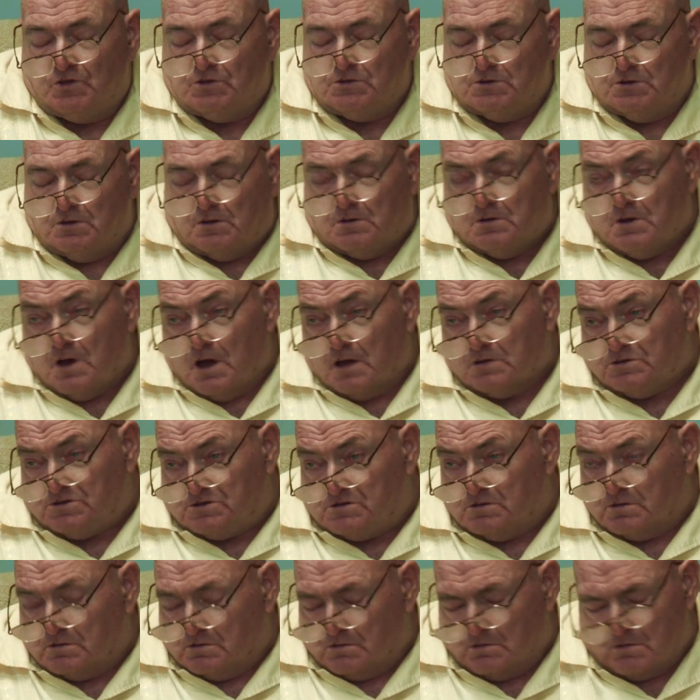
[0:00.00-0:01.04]
You got
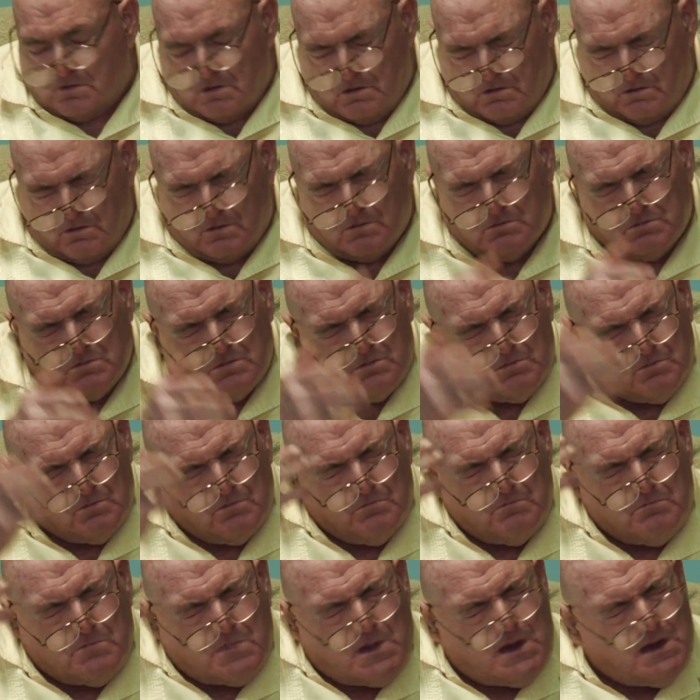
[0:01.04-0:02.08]
to
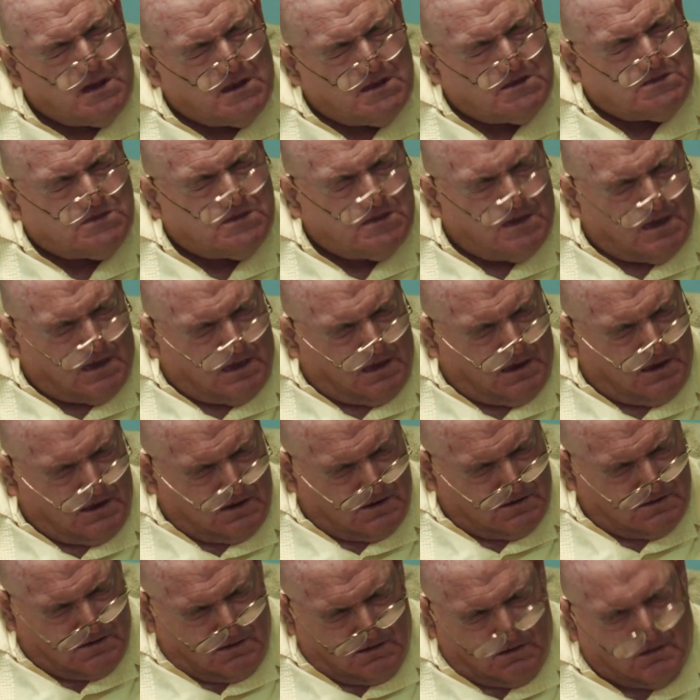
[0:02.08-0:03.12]

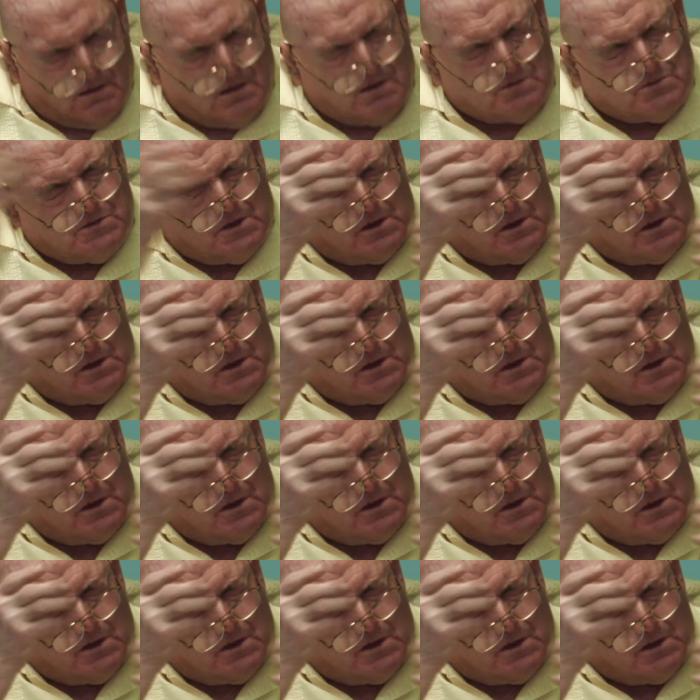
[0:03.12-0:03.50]
meditate on